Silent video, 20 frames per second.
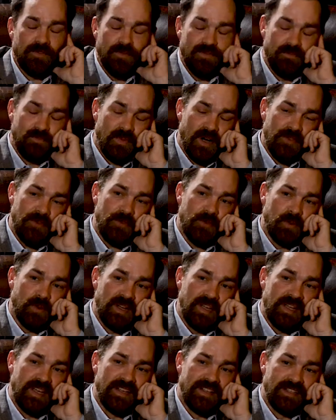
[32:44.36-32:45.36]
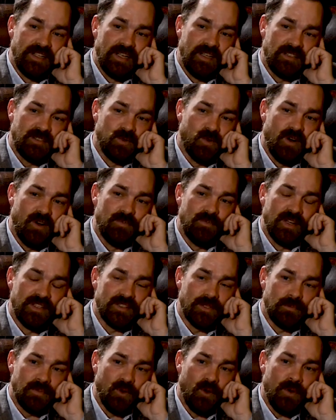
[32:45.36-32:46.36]
month 3 and a 12-month
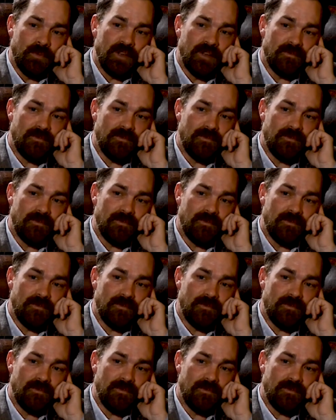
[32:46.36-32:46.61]
deployment.